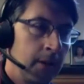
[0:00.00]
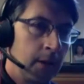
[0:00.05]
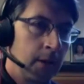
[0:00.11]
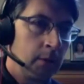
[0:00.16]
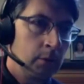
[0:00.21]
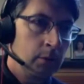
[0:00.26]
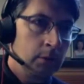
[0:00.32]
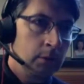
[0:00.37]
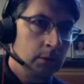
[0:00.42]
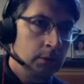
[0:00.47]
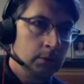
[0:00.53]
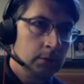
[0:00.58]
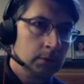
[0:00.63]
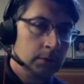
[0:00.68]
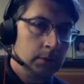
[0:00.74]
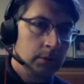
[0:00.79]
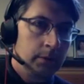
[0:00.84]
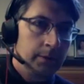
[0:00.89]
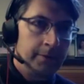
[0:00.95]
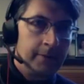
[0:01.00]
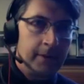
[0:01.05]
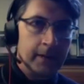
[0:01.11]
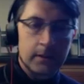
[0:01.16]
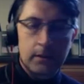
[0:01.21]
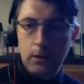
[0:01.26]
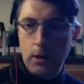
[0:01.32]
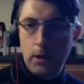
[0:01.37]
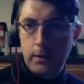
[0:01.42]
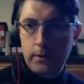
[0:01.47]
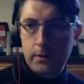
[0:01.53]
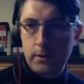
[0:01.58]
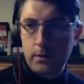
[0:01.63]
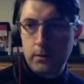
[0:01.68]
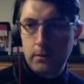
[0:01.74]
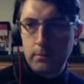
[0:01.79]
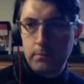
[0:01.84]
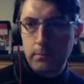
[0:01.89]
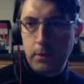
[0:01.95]
how that will affect
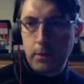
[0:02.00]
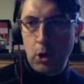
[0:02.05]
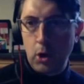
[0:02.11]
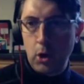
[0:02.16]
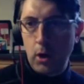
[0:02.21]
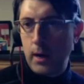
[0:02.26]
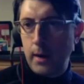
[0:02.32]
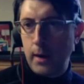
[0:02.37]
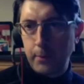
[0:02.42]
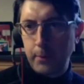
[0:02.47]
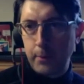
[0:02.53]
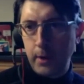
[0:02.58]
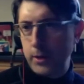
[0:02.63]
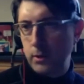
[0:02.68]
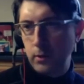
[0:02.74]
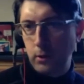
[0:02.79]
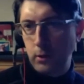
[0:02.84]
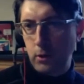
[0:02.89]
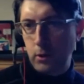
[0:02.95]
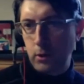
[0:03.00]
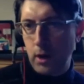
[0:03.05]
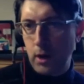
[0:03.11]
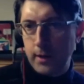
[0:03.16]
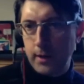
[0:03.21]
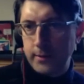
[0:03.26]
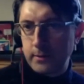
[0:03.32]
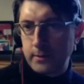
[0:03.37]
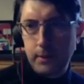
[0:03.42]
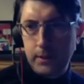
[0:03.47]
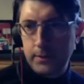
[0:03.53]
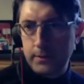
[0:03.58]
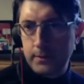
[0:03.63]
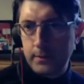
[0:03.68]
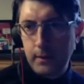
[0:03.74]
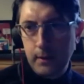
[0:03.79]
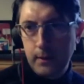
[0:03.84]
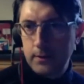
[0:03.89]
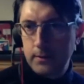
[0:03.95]
long-term operational costs,
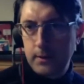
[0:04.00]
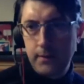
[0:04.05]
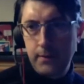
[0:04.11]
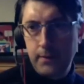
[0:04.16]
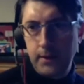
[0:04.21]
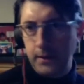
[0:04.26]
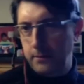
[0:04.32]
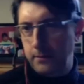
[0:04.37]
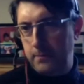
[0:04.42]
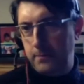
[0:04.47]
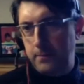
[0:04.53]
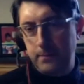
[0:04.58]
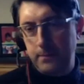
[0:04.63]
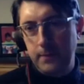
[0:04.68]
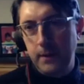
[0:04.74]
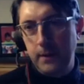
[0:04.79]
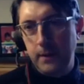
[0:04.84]
because saving a